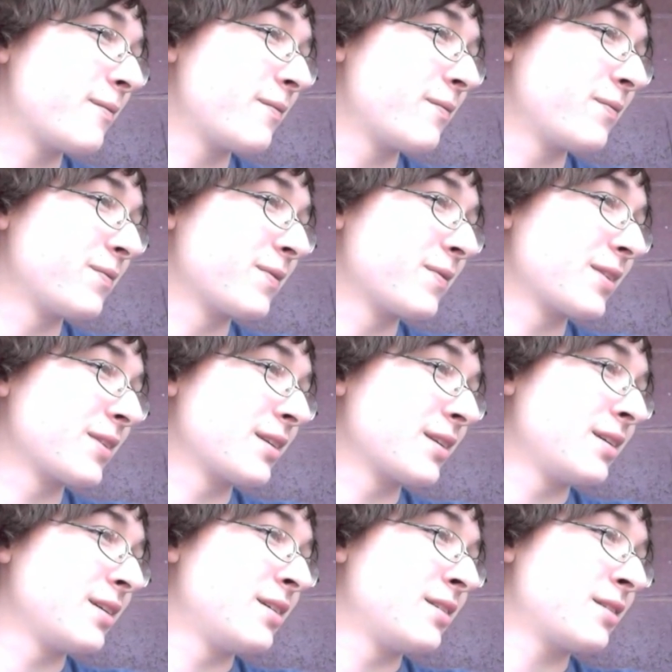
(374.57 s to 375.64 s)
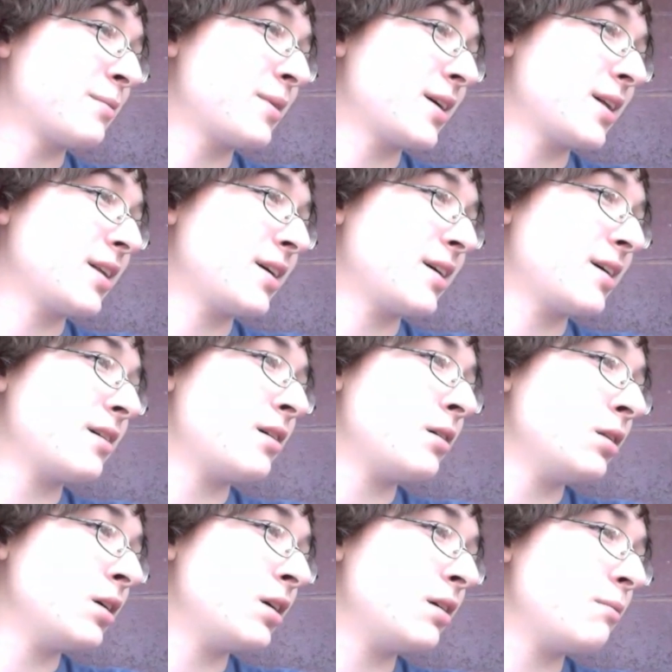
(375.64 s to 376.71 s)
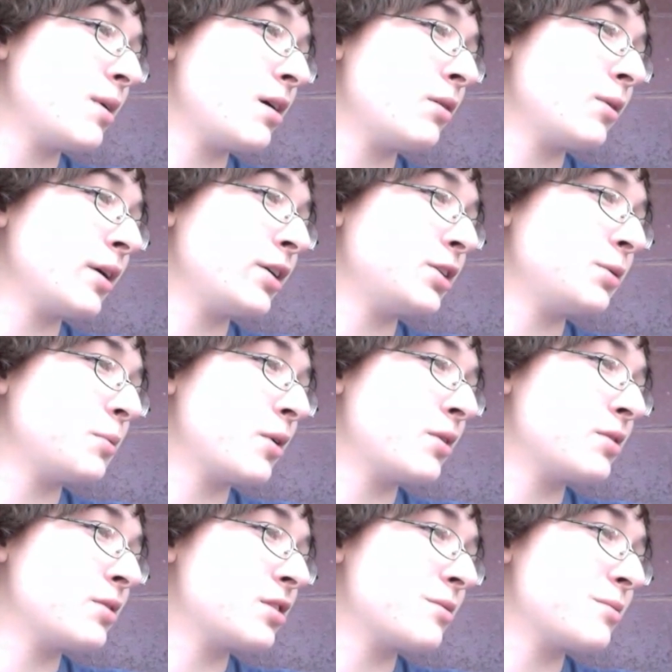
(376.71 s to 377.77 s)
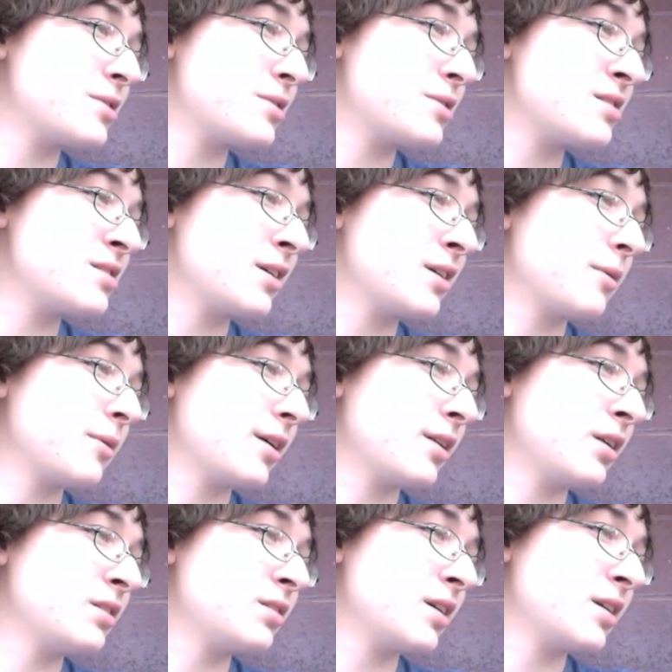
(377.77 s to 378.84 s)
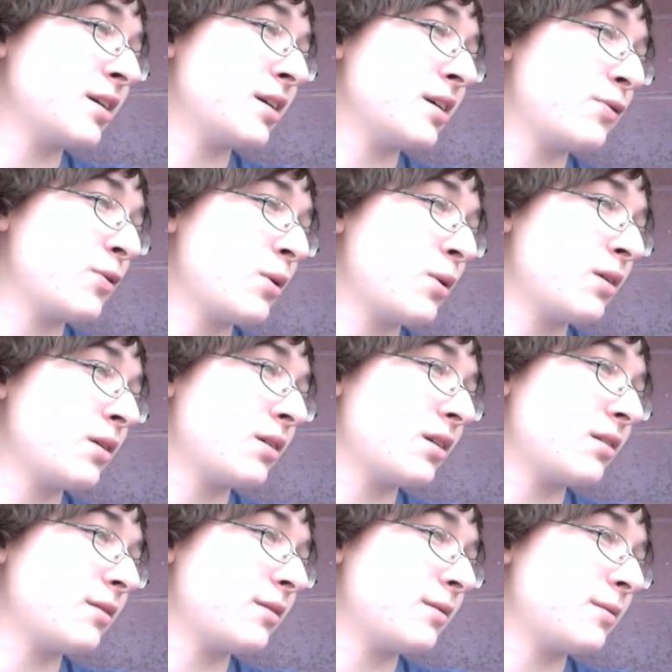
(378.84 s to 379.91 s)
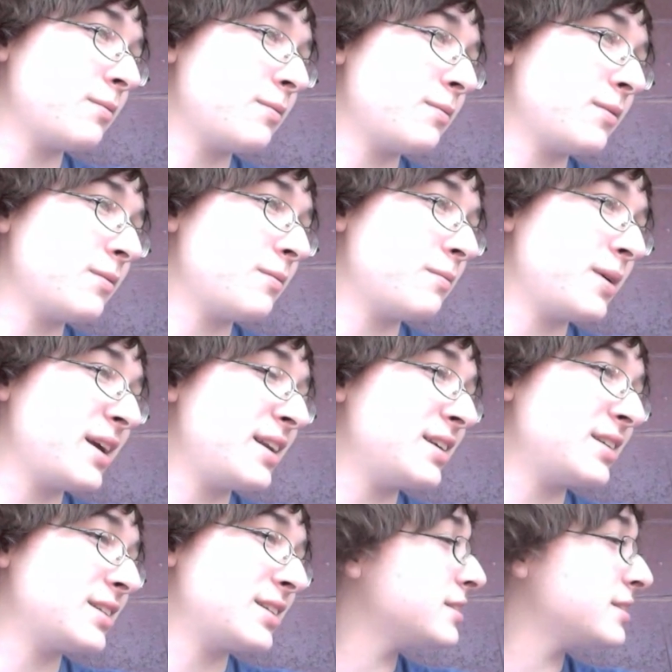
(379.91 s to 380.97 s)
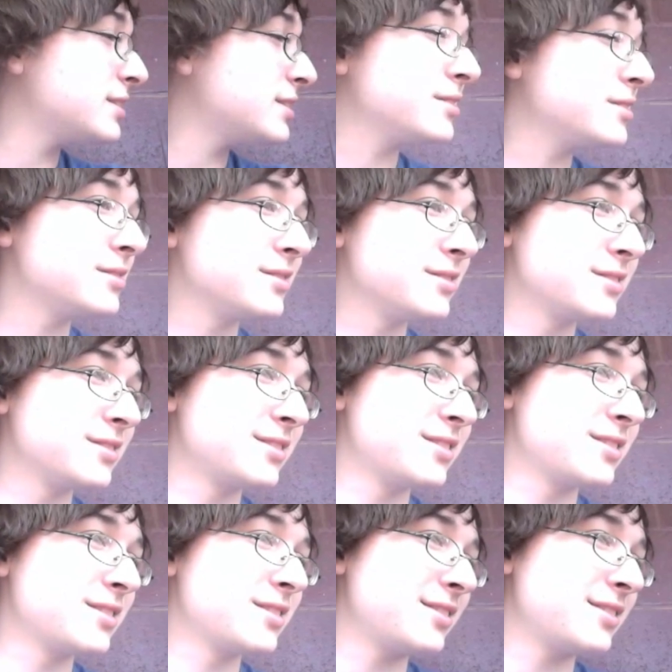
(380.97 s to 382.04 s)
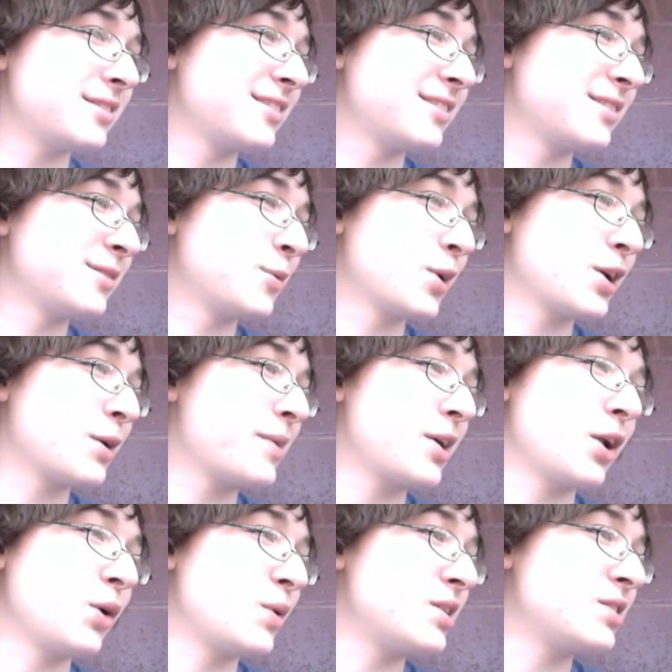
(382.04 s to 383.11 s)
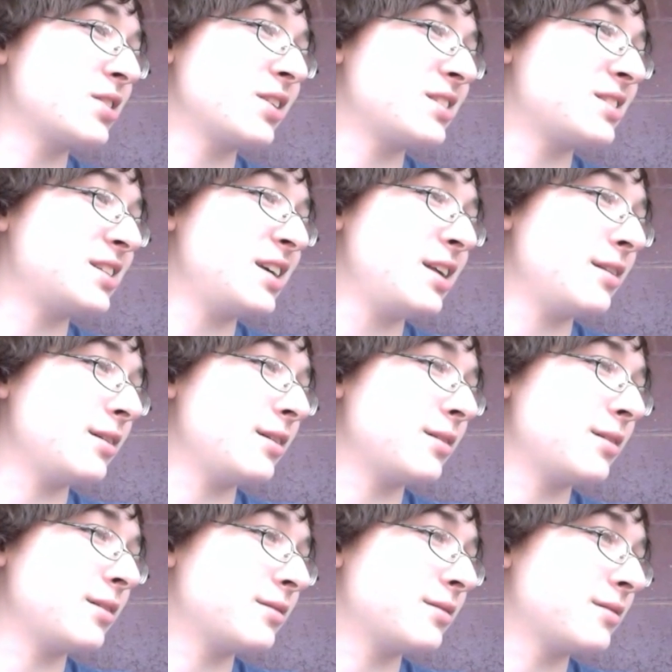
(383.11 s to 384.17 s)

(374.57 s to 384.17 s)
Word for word: They look like penises. Be like, oh look at Mount Rushmore, it's so majestic. And be like, it looks like four penises. we're gonna be the only ones gonna see it though.